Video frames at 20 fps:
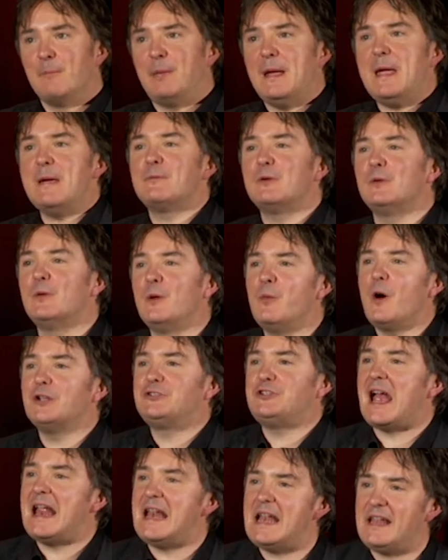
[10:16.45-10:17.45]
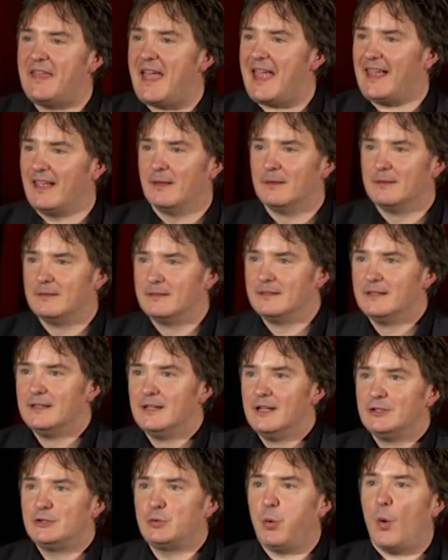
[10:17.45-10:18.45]
People will watch anything.
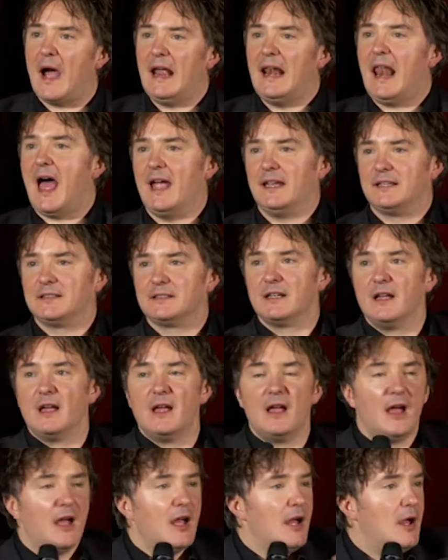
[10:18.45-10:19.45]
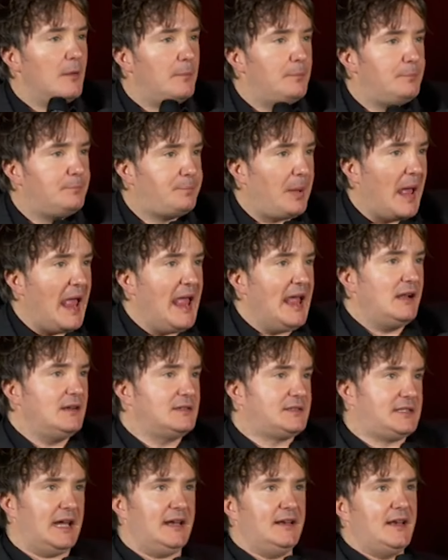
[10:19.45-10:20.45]
Twilight.
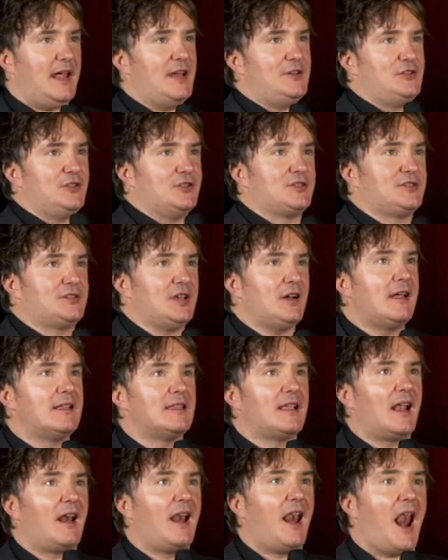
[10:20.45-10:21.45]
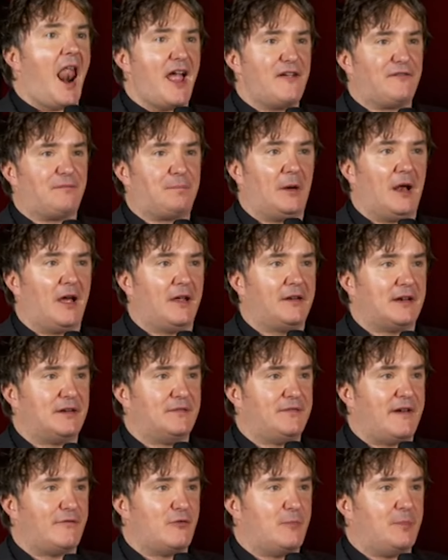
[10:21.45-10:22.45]
Pale teenagers sucking the lifeblood out
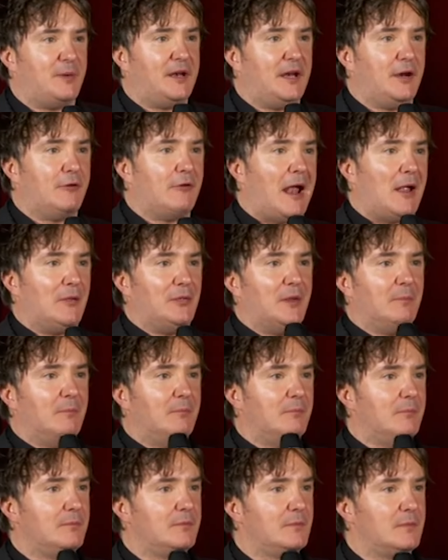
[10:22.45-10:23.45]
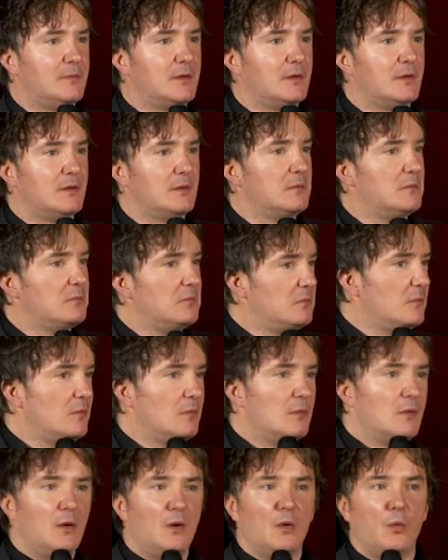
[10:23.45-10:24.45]
of everybody around them.
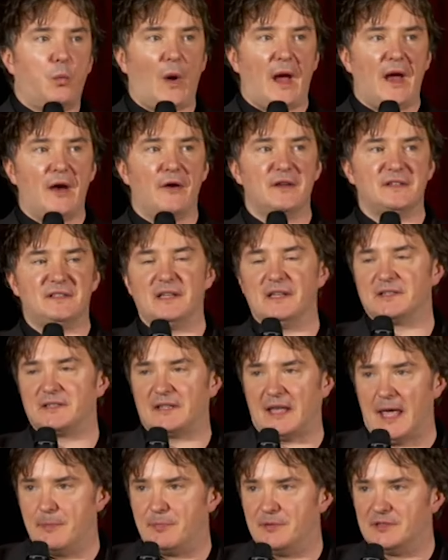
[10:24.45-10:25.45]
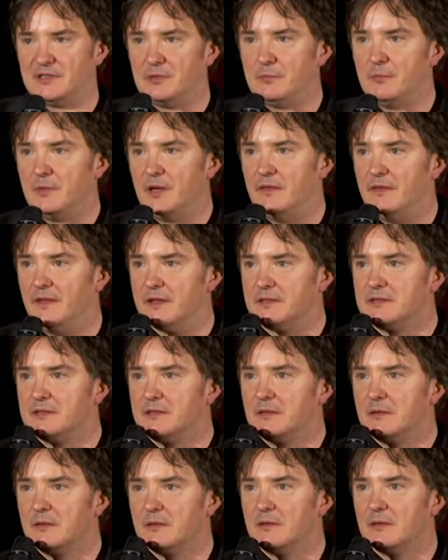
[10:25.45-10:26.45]
Where is the escapism in
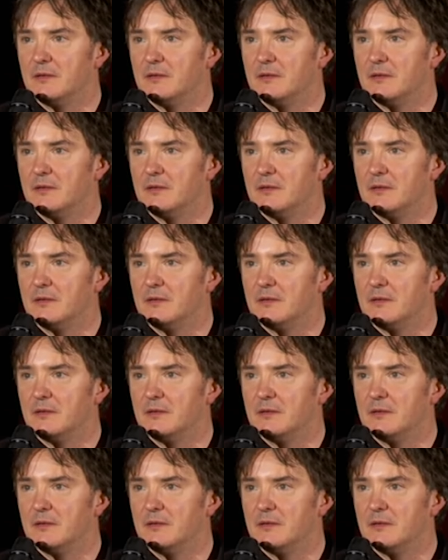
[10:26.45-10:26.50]
this?